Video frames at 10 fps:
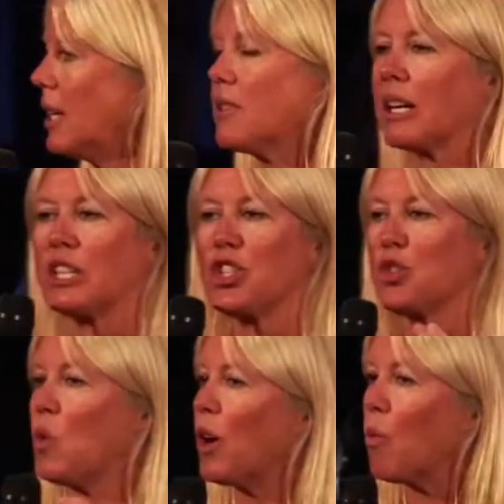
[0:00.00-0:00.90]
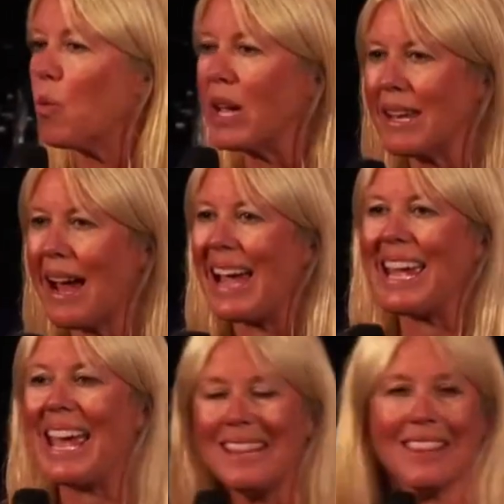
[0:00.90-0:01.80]
He's like, I just want to win.
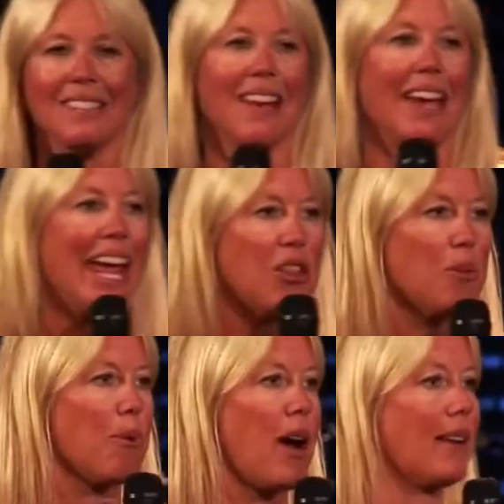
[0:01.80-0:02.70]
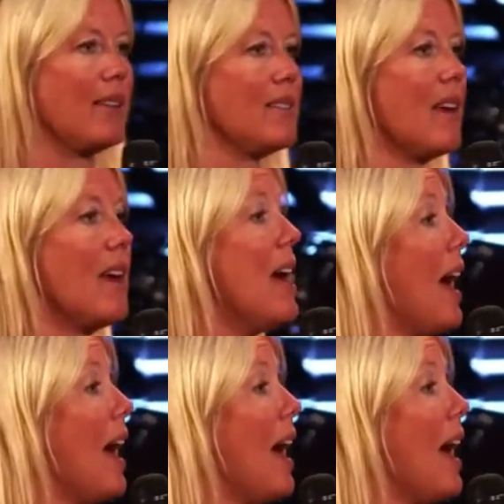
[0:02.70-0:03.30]
I hate this. I hate the practice.